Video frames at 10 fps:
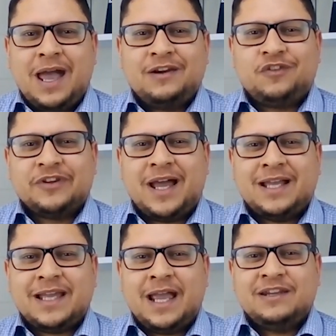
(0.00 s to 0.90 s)
And for
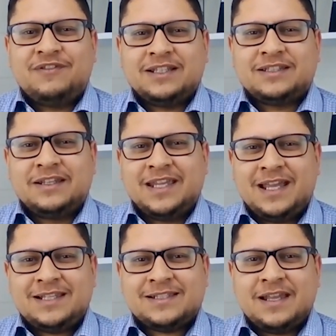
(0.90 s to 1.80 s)
that, I invited a
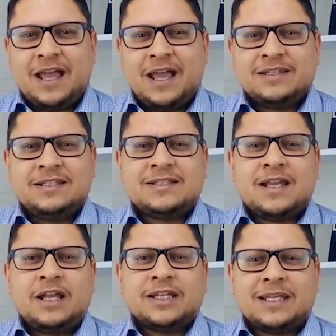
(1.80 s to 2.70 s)
guest, and
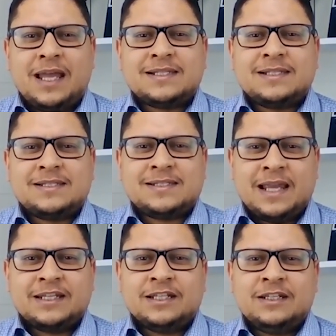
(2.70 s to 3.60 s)
it's Andreas
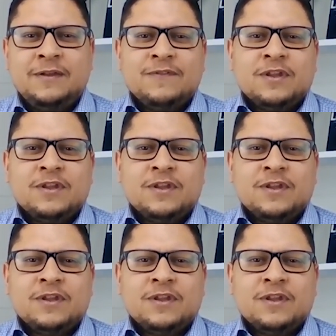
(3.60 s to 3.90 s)
Stange